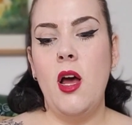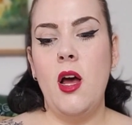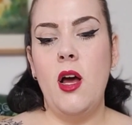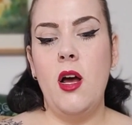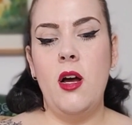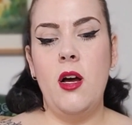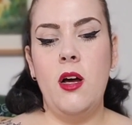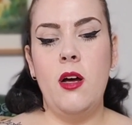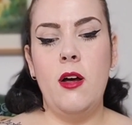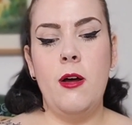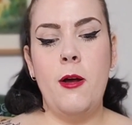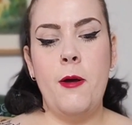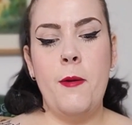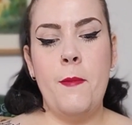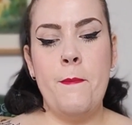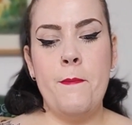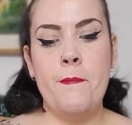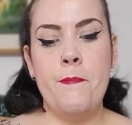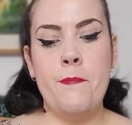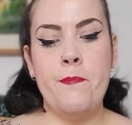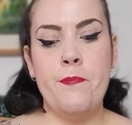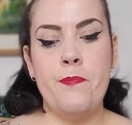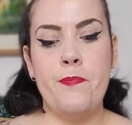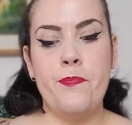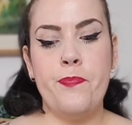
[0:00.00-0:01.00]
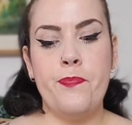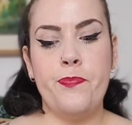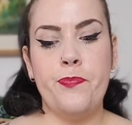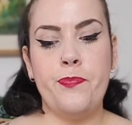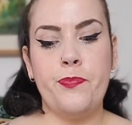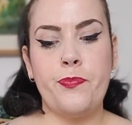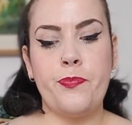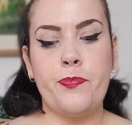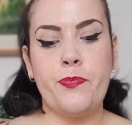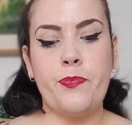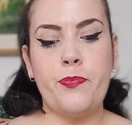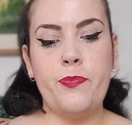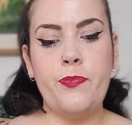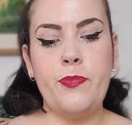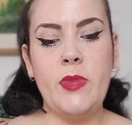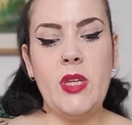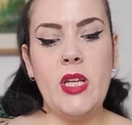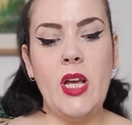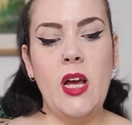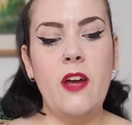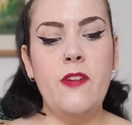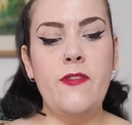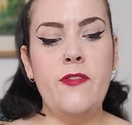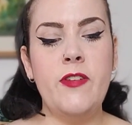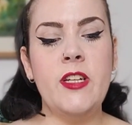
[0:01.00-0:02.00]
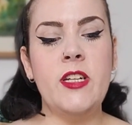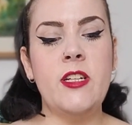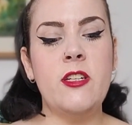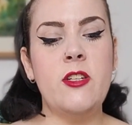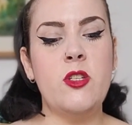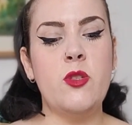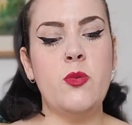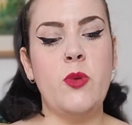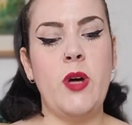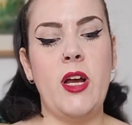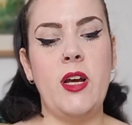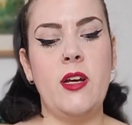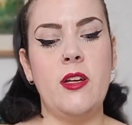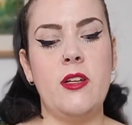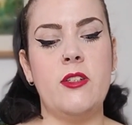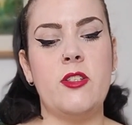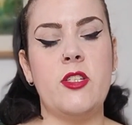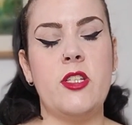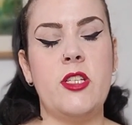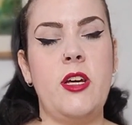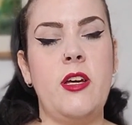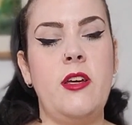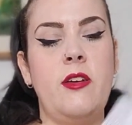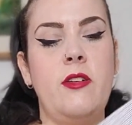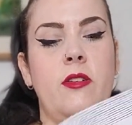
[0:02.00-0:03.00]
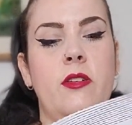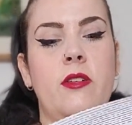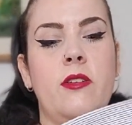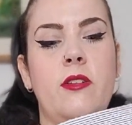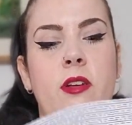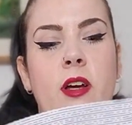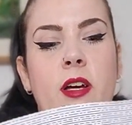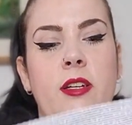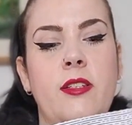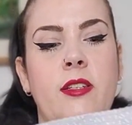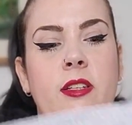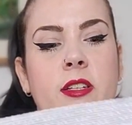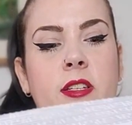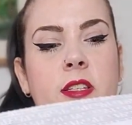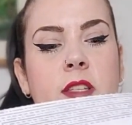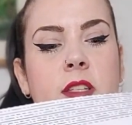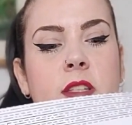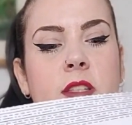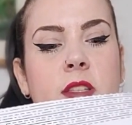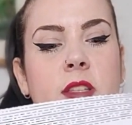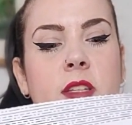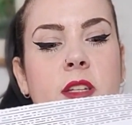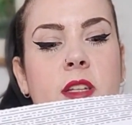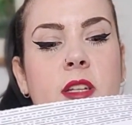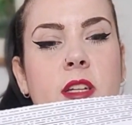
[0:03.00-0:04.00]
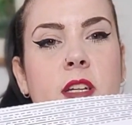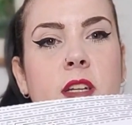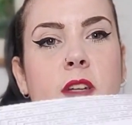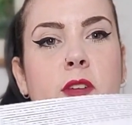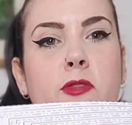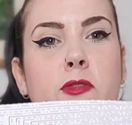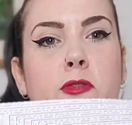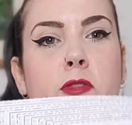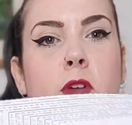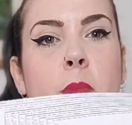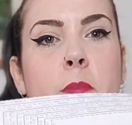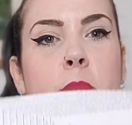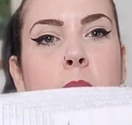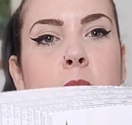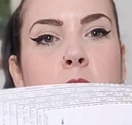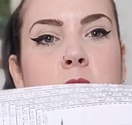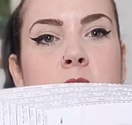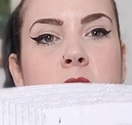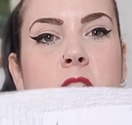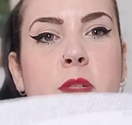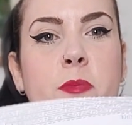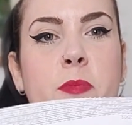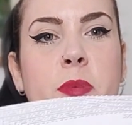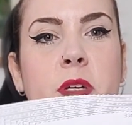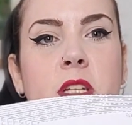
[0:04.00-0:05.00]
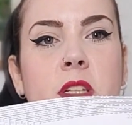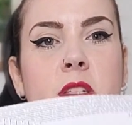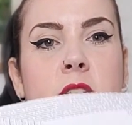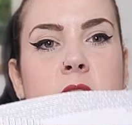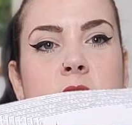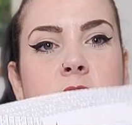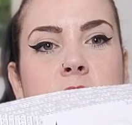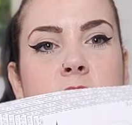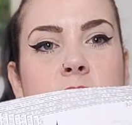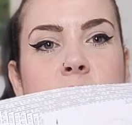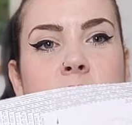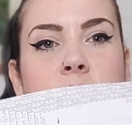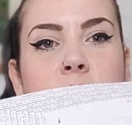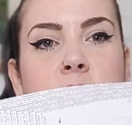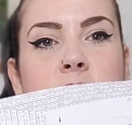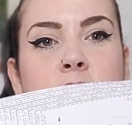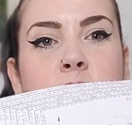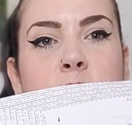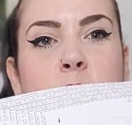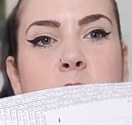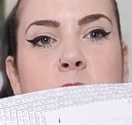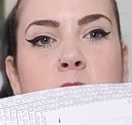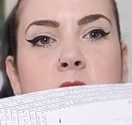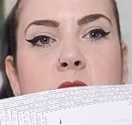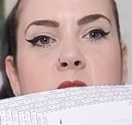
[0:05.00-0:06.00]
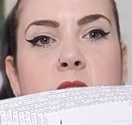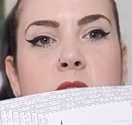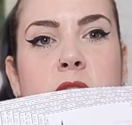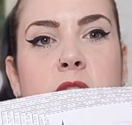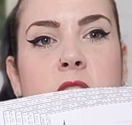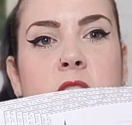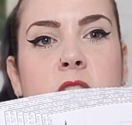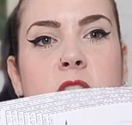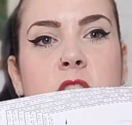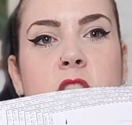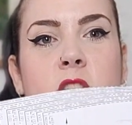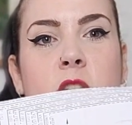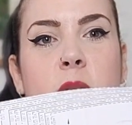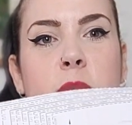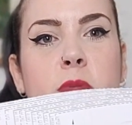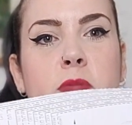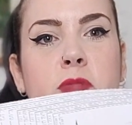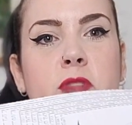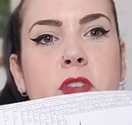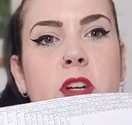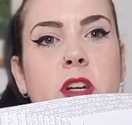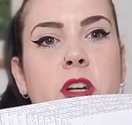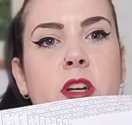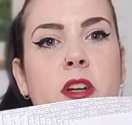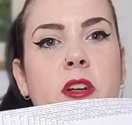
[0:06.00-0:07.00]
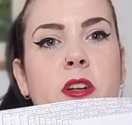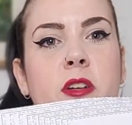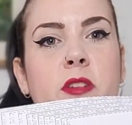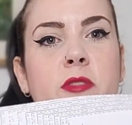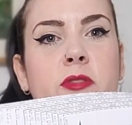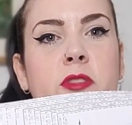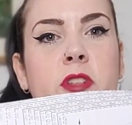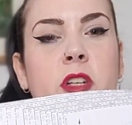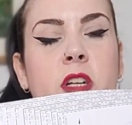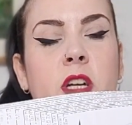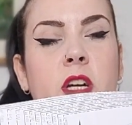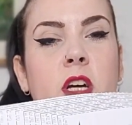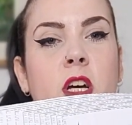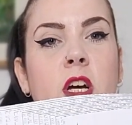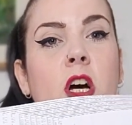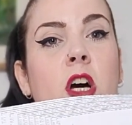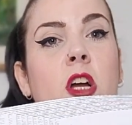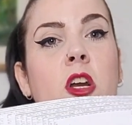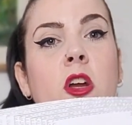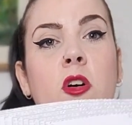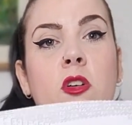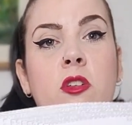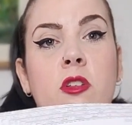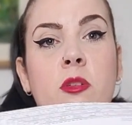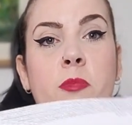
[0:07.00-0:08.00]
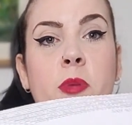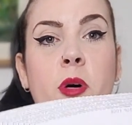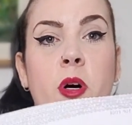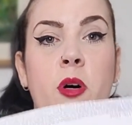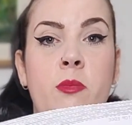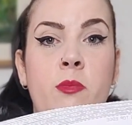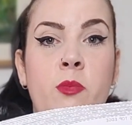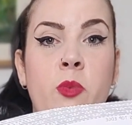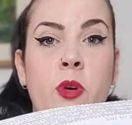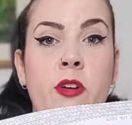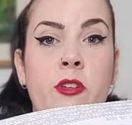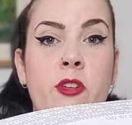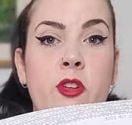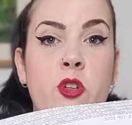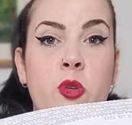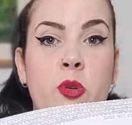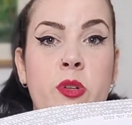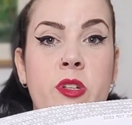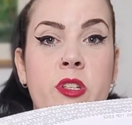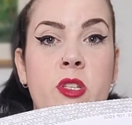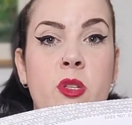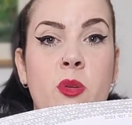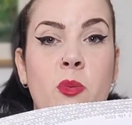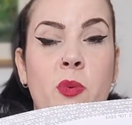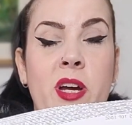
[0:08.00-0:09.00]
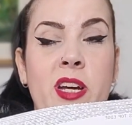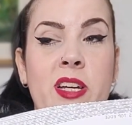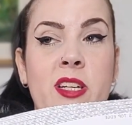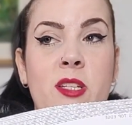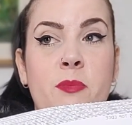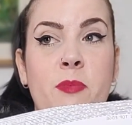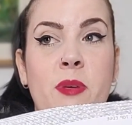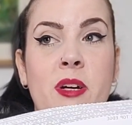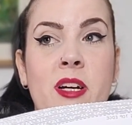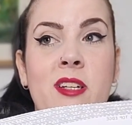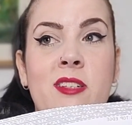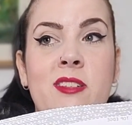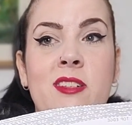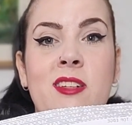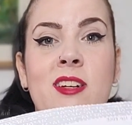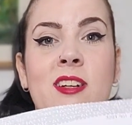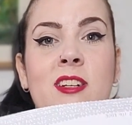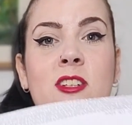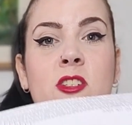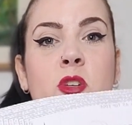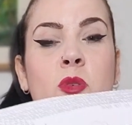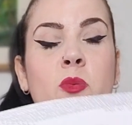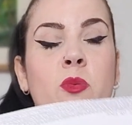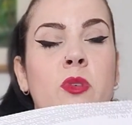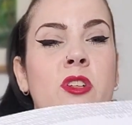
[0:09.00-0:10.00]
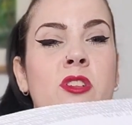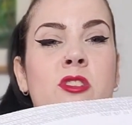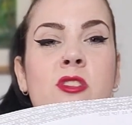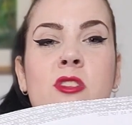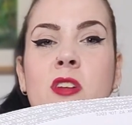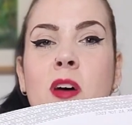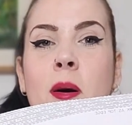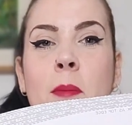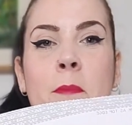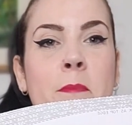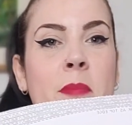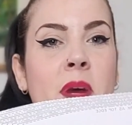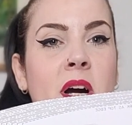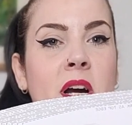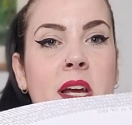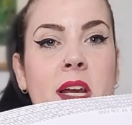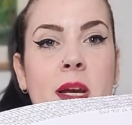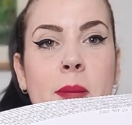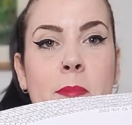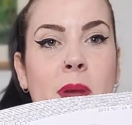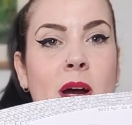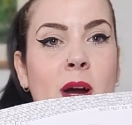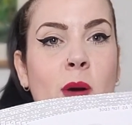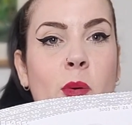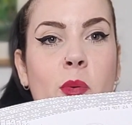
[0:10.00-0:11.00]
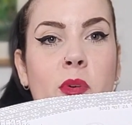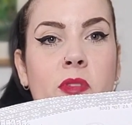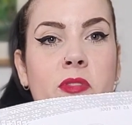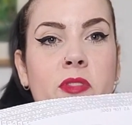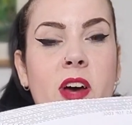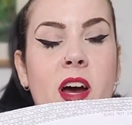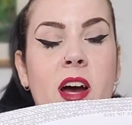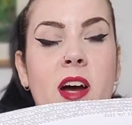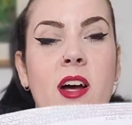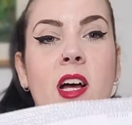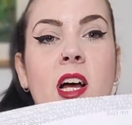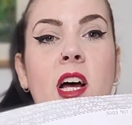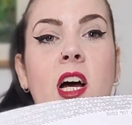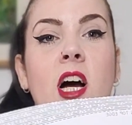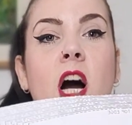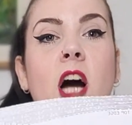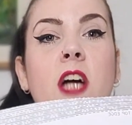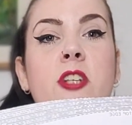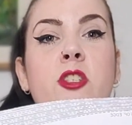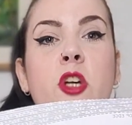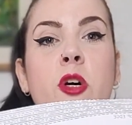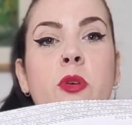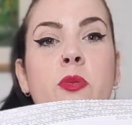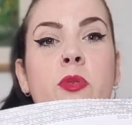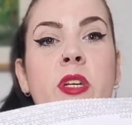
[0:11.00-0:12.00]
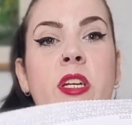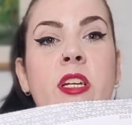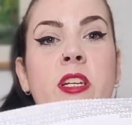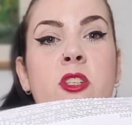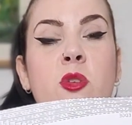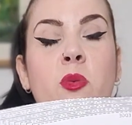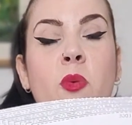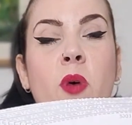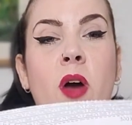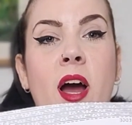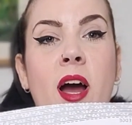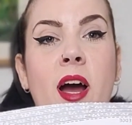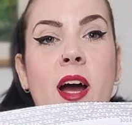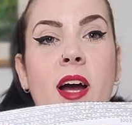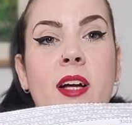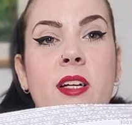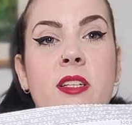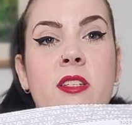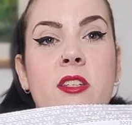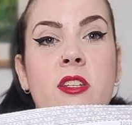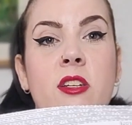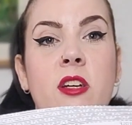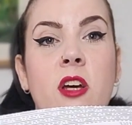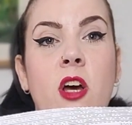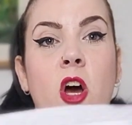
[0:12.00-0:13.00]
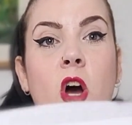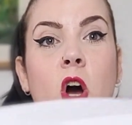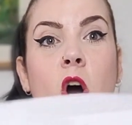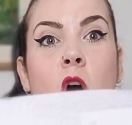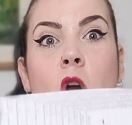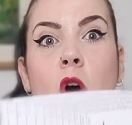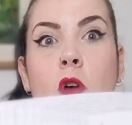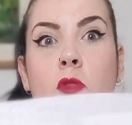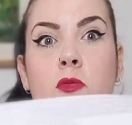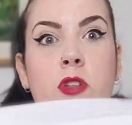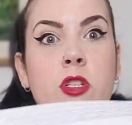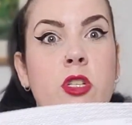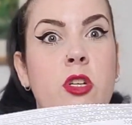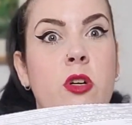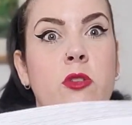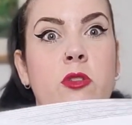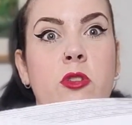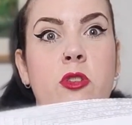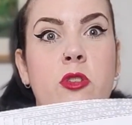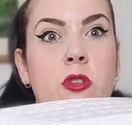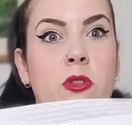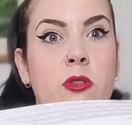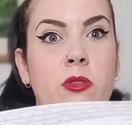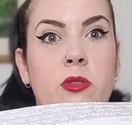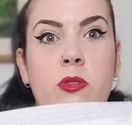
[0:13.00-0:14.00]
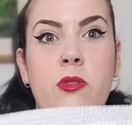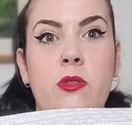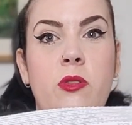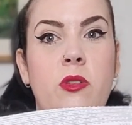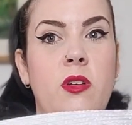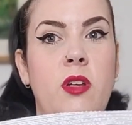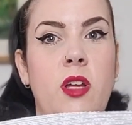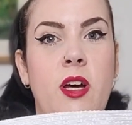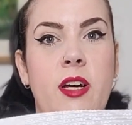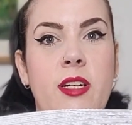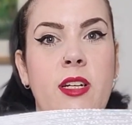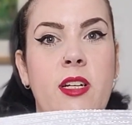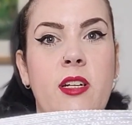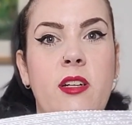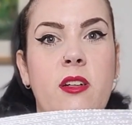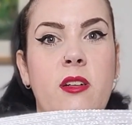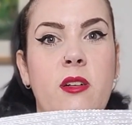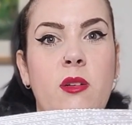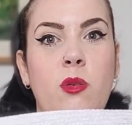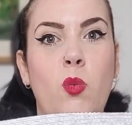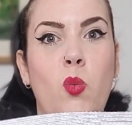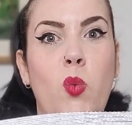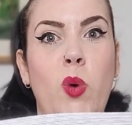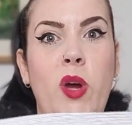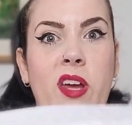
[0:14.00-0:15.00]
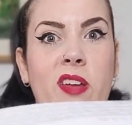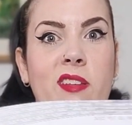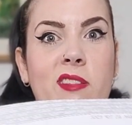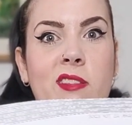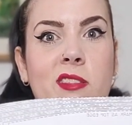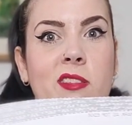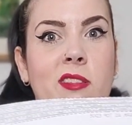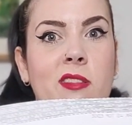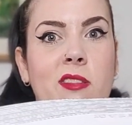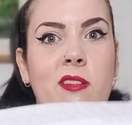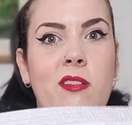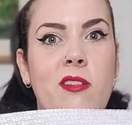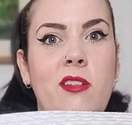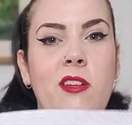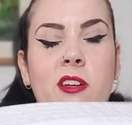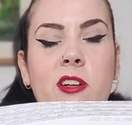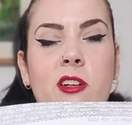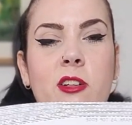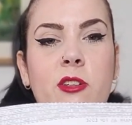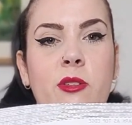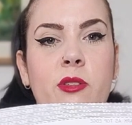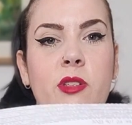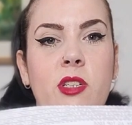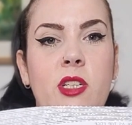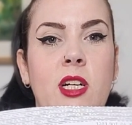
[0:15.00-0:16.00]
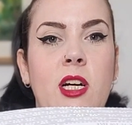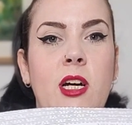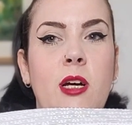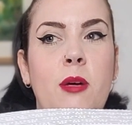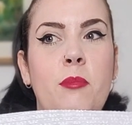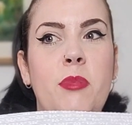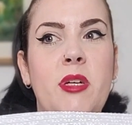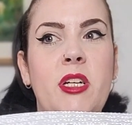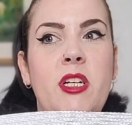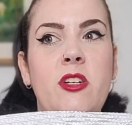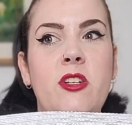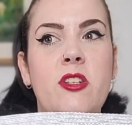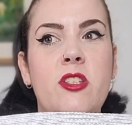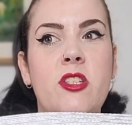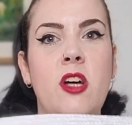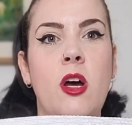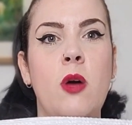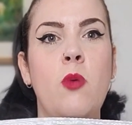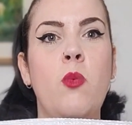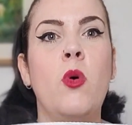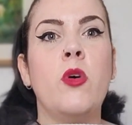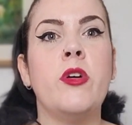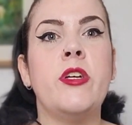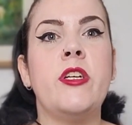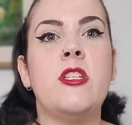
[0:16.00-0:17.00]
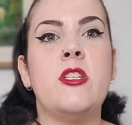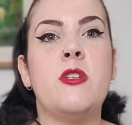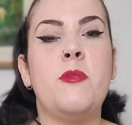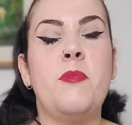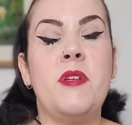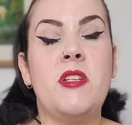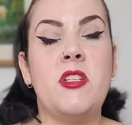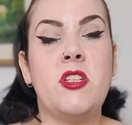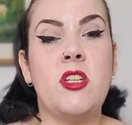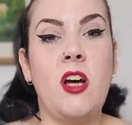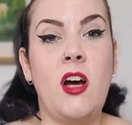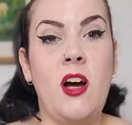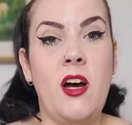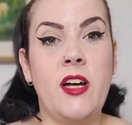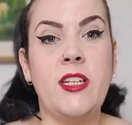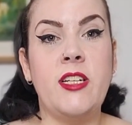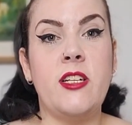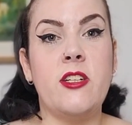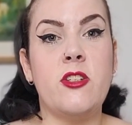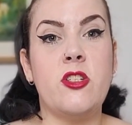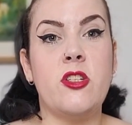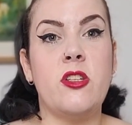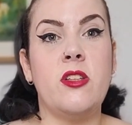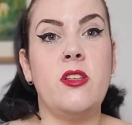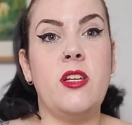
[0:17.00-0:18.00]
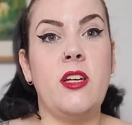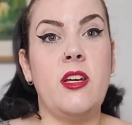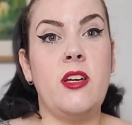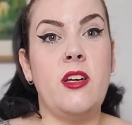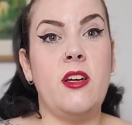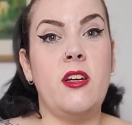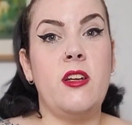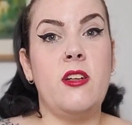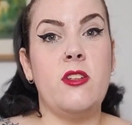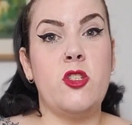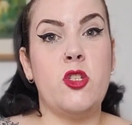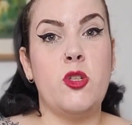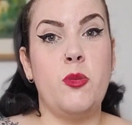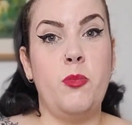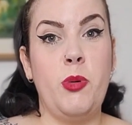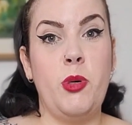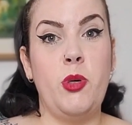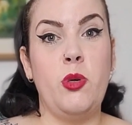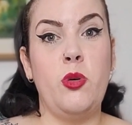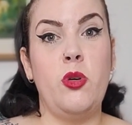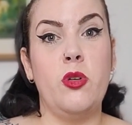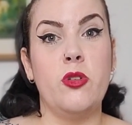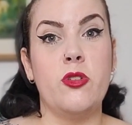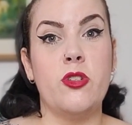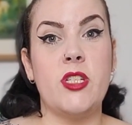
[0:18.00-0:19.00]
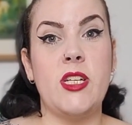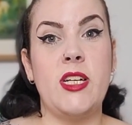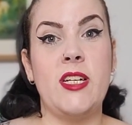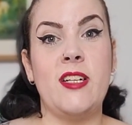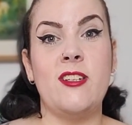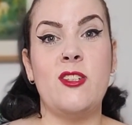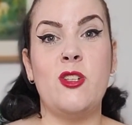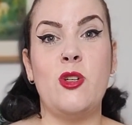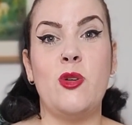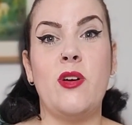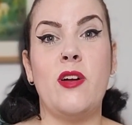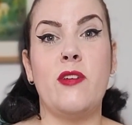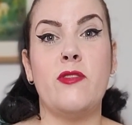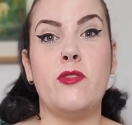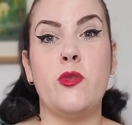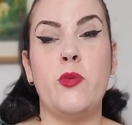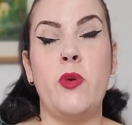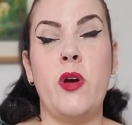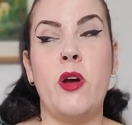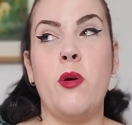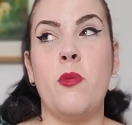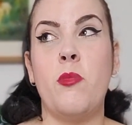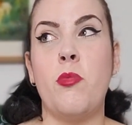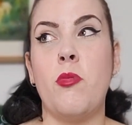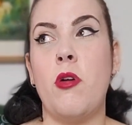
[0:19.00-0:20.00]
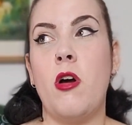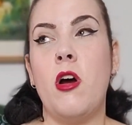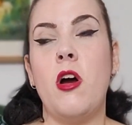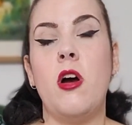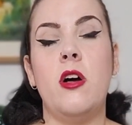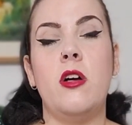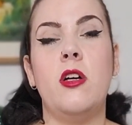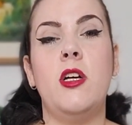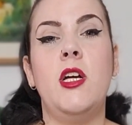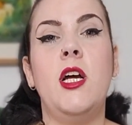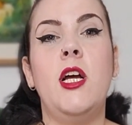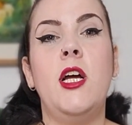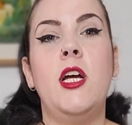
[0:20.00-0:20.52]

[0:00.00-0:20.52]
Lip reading: I figured as well, say like this is the front bodice piece, there's a very specific type of curve along the bottom where it joins the waistband, and I don't want to start mucking about with that. I don't need to add horizontal like width, you know, because I want it to be tight so that it supports and I don't have to wear a bra.